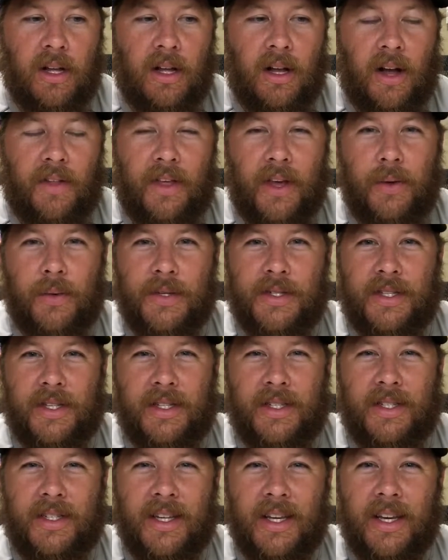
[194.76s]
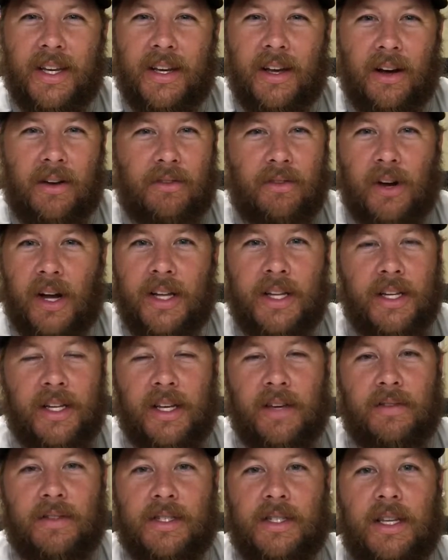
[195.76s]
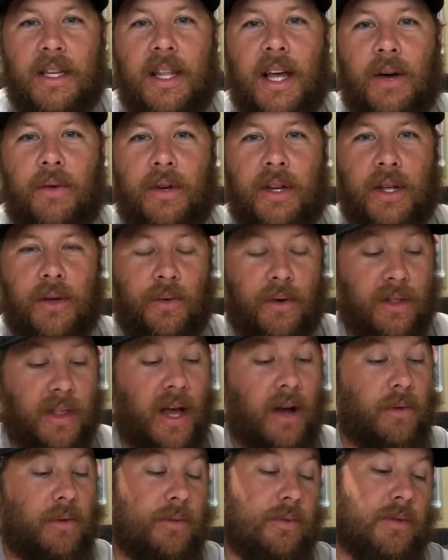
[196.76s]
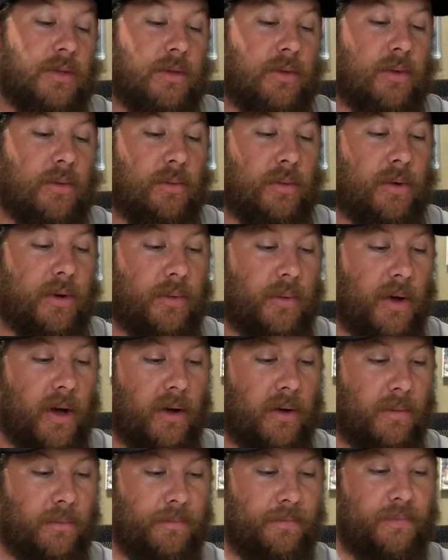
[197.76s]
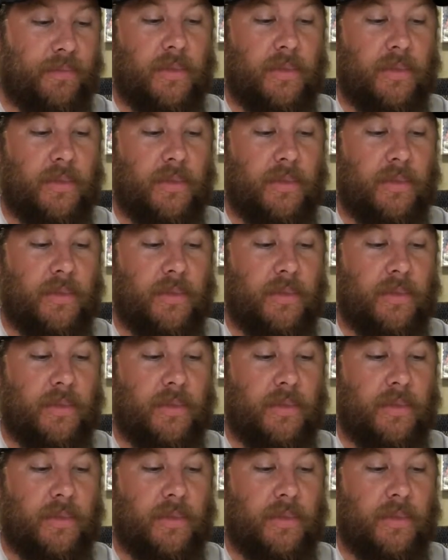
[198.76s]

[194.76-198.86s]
I think it was the D cover. I didn't even see that one anywhere. That one was doing pretty well.